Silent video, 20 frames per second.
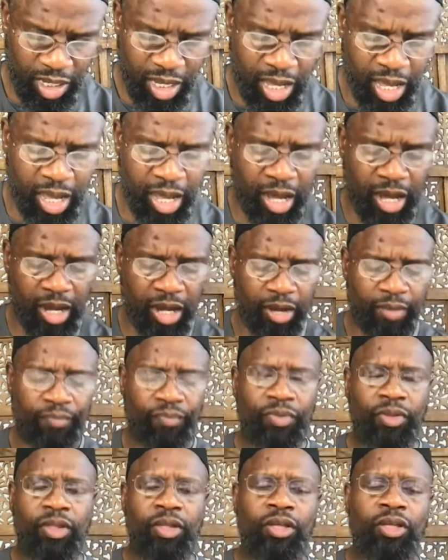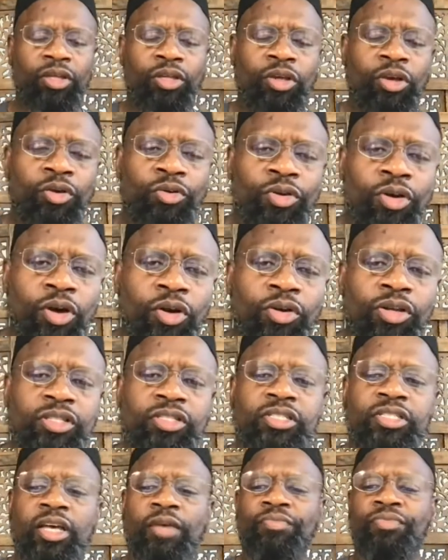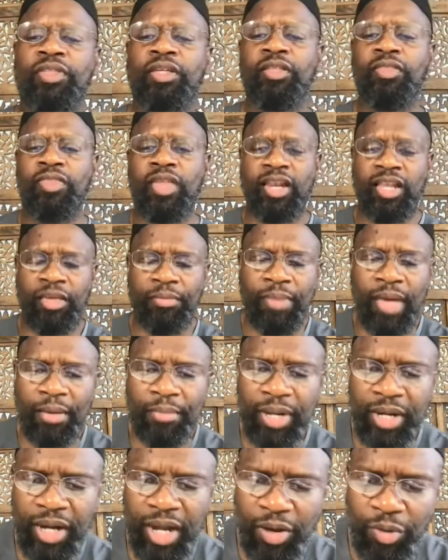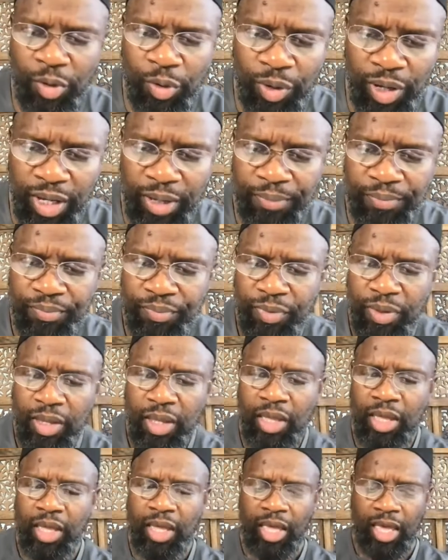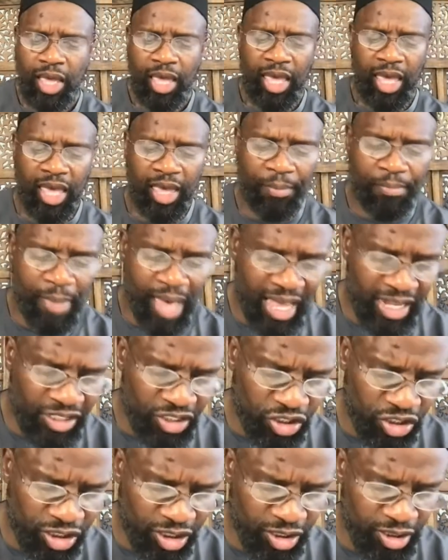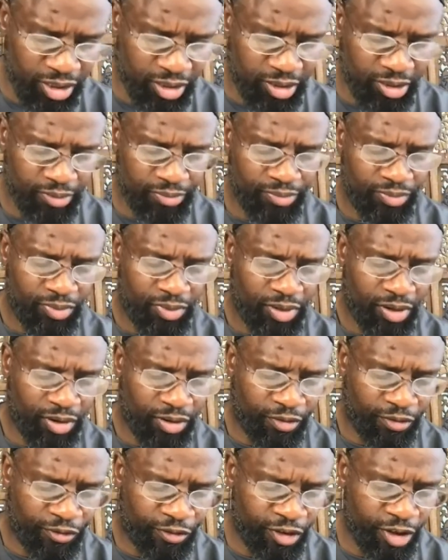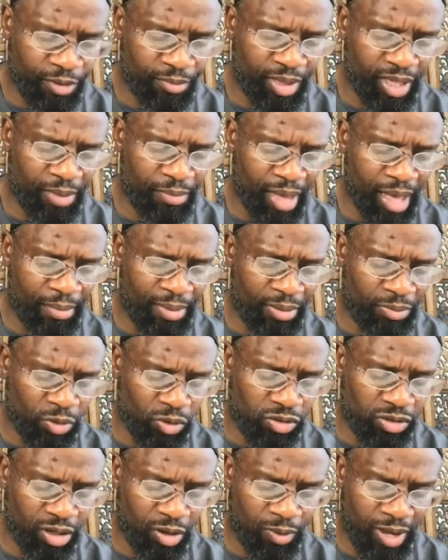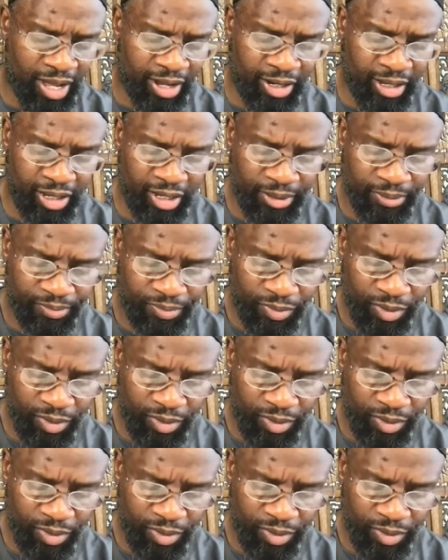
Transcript: Here, you'll notice something that Imam al-Nawawi, he mentioned from Imam al-Mutawali,